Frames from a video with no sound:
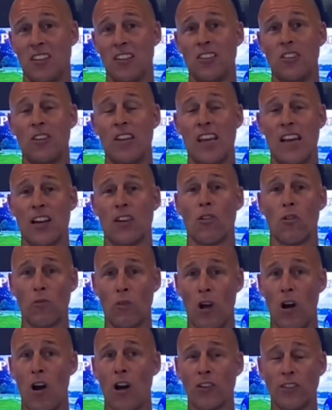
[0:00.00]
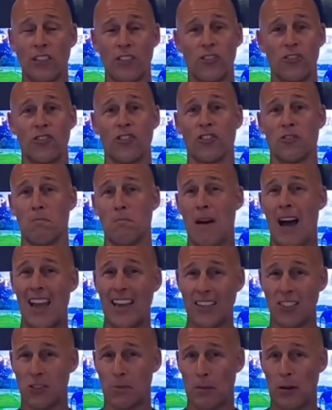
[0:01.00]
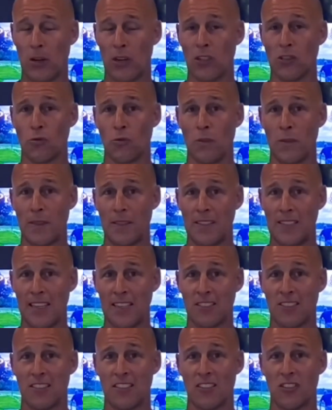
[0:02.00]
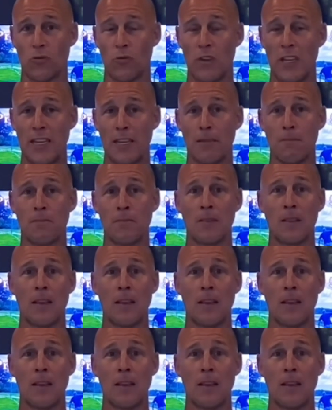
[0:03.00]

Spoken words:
You can't go wrong. This is just my experience with the discs this week.